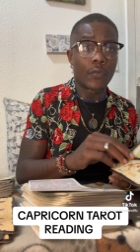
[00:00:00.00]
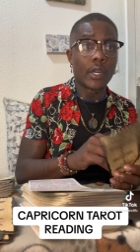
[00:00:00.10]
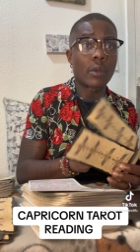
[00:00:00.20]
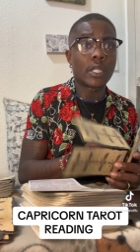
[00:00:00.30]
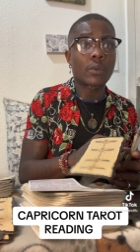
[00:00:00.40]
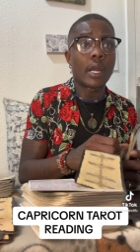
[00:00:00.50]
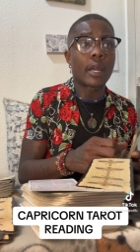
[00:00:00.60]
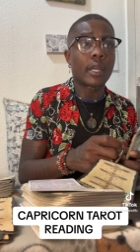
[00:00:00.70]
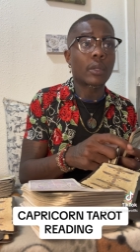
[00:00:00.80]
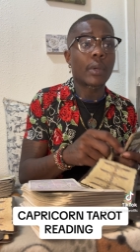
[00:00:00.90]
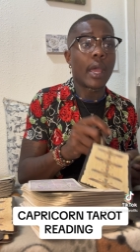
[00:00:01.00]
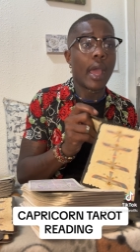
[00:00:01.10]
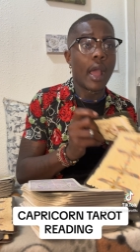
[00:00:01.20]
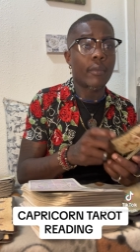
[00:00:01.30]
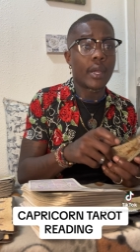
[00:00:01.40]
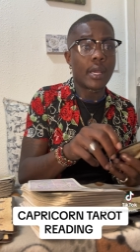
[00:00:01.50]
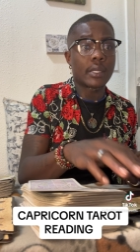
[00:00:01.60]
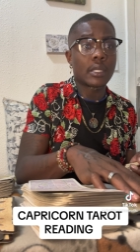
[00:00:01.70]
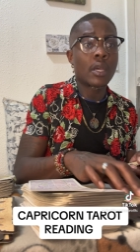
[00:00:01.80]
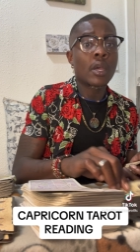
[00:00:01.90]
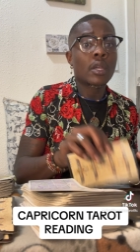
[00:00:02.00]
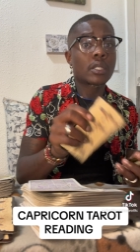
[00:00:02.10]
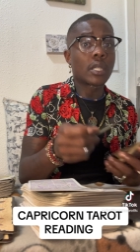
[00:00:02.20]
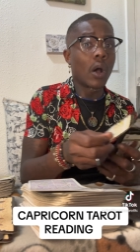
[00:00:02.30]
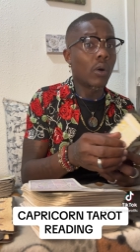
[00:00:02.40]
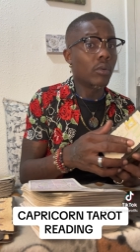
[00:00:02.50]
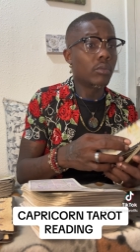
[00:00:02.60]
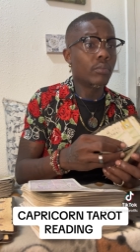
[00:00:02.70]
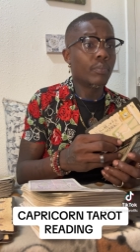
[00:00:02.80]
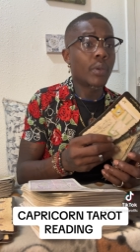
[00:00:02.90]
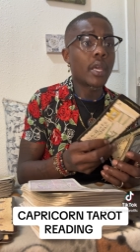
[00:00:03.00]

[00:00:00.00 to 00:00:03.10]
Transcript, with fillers: For those of you that are dealing with an Aries. So be